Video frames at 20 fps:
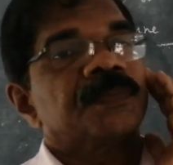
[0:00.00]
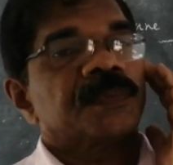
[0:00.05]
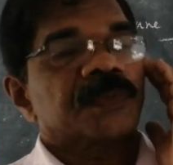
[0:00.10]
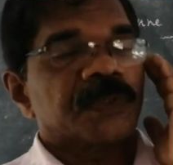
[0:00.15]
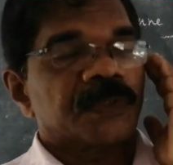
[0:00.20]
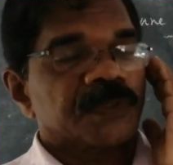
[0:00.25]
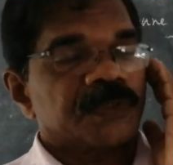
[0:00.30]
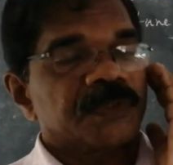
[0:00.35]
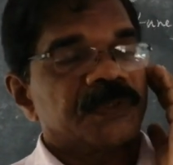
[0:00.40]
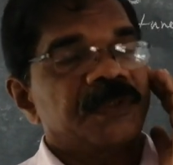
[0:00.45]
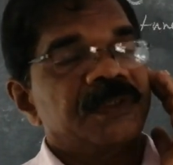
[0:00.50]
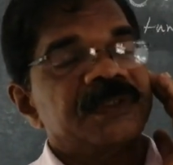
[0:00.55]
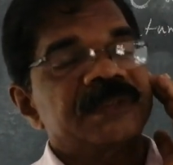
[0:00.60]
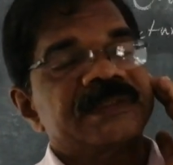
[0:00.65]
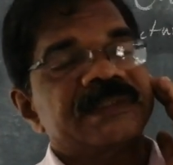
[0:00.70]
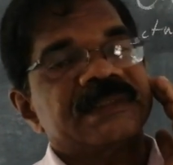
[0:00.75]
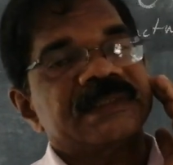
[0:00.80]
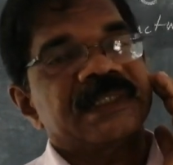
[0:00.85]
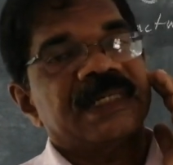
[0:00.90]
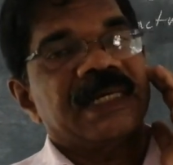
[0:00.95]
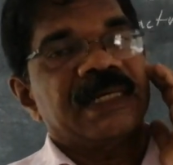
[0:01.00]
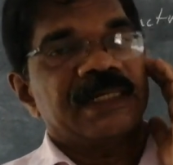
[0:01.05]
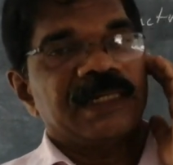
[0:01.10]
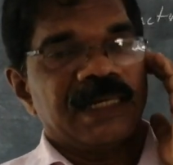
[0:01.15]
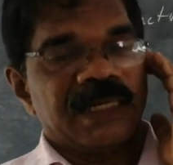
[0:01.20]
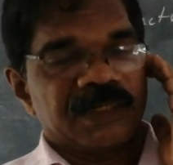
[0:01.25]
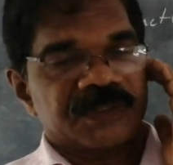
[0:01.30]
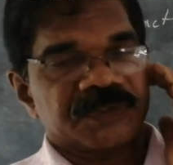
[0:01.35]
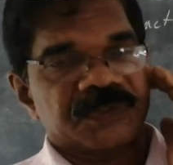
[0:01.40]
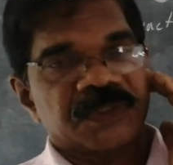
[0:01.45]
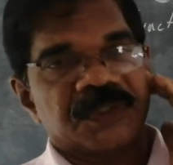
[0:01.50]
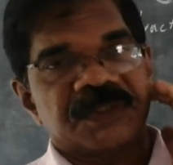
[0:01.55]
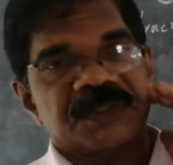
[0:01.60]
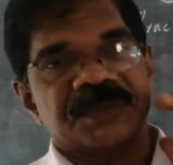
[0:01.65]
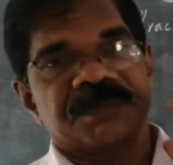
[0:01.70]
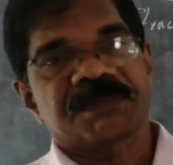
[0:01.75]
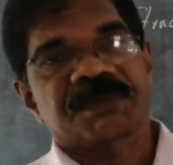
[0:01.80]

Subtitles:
Protons and electrons.